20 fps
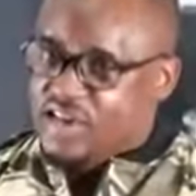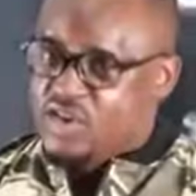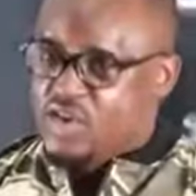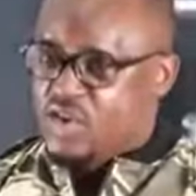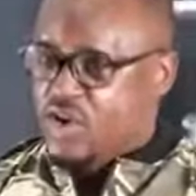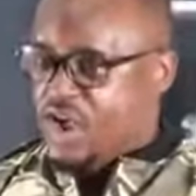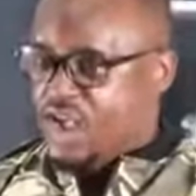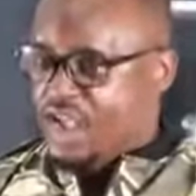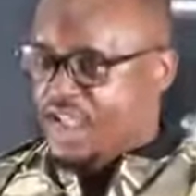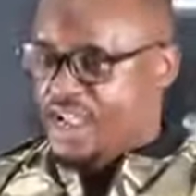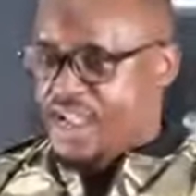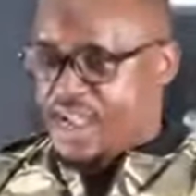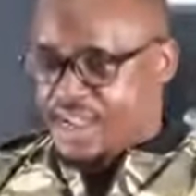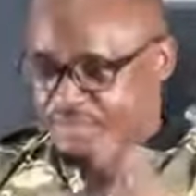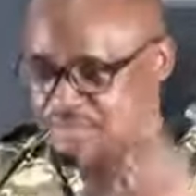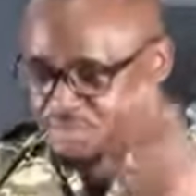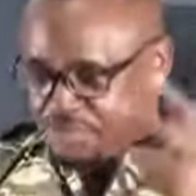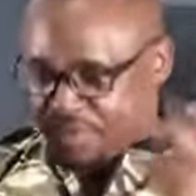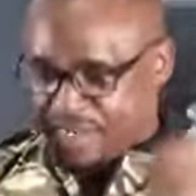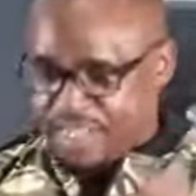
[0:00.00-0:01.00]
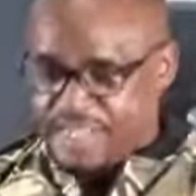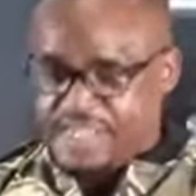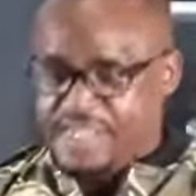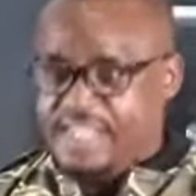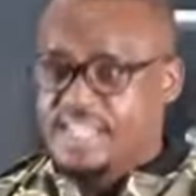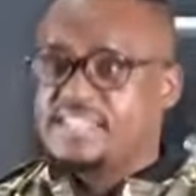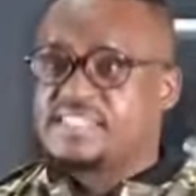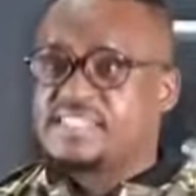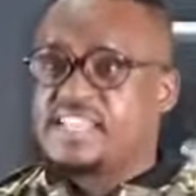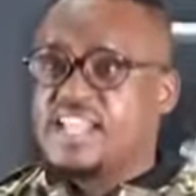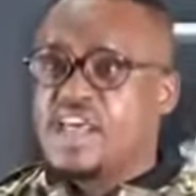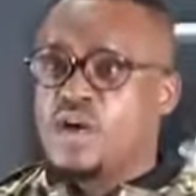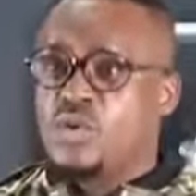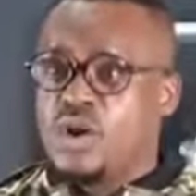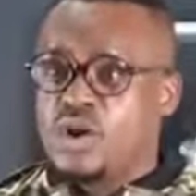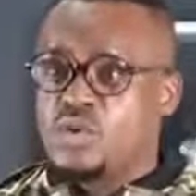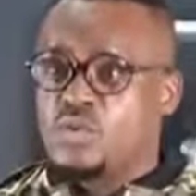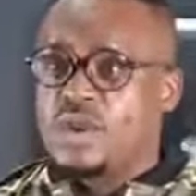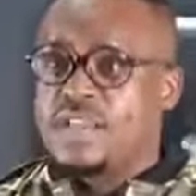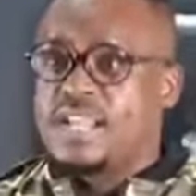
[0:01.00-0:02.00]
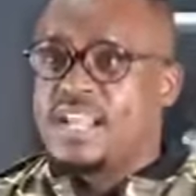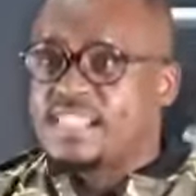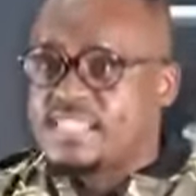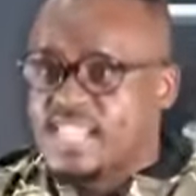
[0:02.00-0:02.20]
You know, I prayed and said, I want when